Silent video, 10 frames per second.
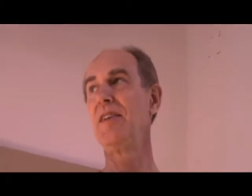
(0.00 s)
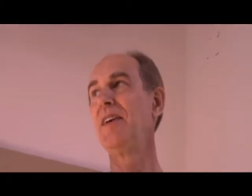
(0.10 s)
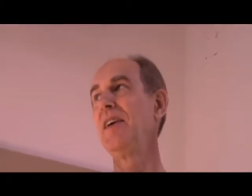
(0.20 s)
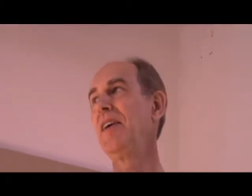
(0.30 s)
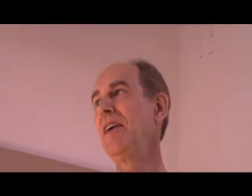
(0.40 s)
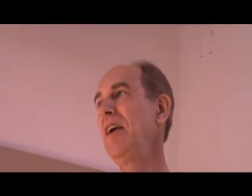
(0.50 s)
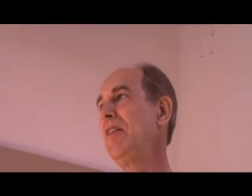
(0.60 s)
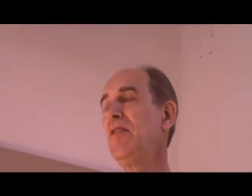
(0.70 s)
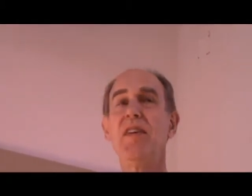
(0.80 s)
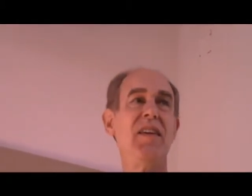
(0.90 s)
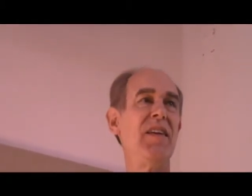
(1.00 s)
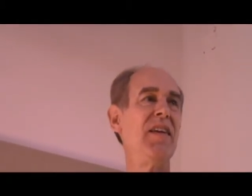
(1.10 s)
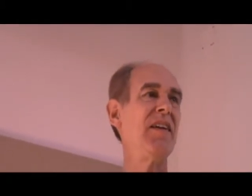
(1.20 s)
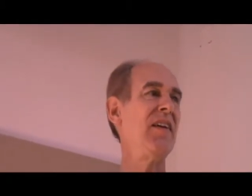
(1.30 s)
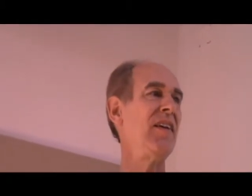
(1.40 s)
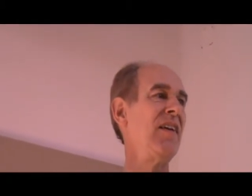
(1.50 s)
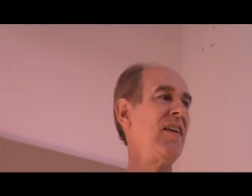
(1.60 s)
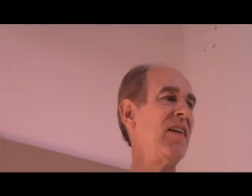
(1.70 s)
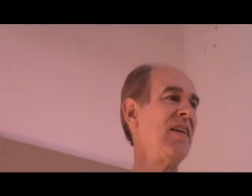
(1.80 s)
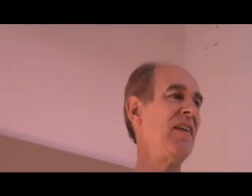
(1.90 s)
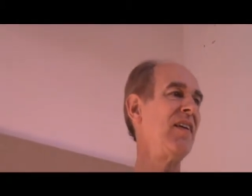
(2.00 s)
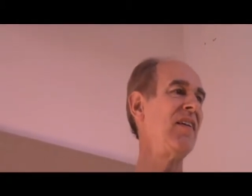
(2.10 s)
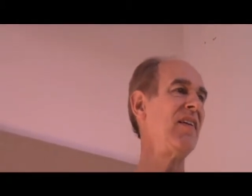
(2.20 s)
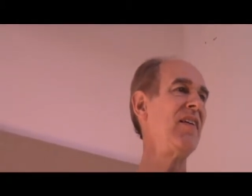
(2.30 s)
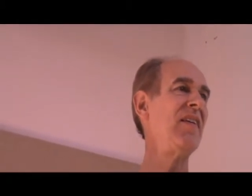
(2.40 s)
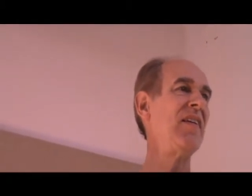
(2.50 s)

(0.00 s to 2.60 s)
Also, we, It- we all, Yeah.